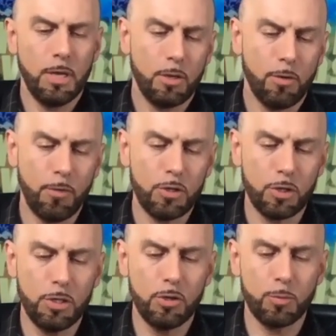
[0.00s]

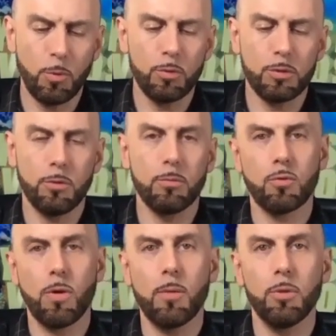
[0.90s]
Officially, you're supposed to
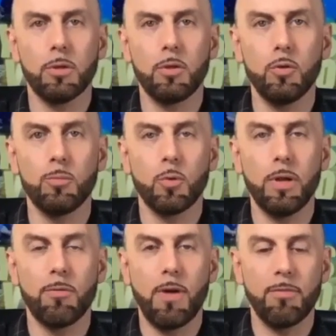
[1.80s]
scramble a cube
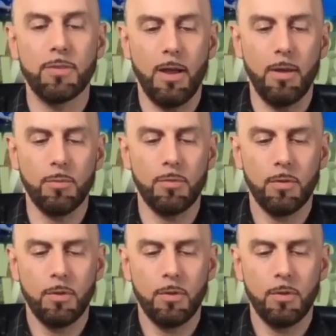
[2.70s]
25 times.